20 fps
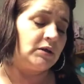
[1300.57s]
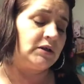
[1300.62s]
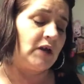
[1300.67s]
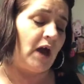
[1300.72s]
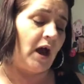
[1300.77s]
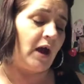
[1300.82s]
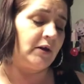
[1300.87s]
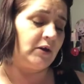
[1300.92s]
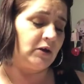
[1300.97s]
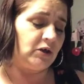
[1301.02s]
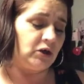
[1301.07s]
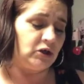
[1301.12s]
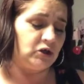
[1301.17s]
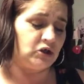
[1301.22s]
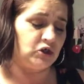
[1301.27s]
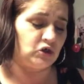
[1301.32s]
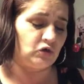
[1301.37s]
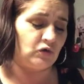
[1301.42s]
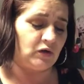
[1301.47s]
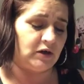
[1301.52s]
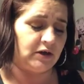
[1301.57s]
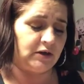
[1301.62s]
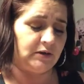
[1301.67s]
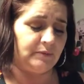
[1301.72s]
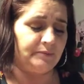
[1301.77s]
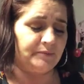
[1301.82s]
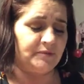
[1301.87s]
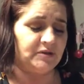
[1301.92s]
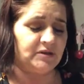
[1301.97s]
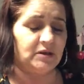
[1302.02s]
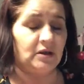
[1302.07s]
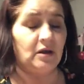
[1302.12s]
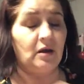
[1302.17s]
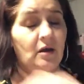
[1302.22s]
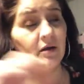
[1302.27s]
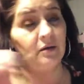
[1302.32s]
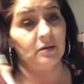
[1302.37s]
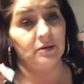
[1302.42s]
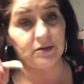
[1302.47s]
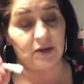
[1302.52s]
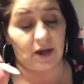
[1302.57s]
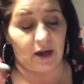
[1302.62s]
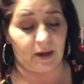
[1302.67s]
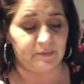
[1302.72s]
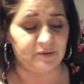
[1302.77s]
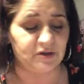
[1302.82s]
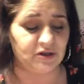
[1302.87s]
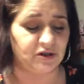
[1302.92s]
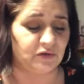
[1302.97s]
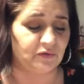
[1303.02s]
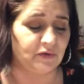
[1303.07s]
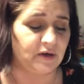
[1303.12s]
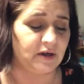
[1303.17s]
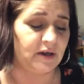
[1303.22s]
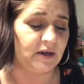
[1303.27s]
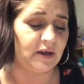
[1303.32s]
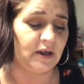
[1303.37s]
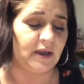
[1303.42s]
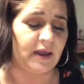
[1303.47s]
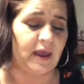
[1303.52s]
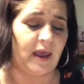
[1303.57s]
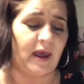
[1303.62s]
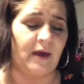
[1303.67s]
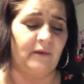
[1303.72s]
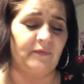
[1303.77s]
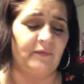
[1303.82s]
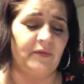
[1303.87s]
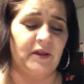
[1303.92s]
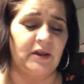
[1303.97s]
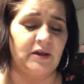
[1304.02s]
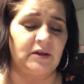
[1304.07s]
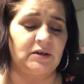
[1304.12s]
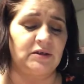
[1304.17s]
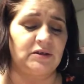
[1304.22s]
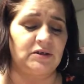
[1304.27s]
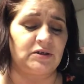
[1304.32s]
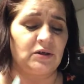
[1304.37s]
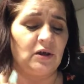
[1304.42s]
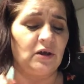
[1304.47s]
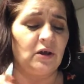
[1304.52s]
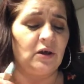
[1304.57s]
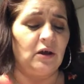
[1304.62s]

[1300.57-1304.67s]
Donna Dreams times three and Kathy's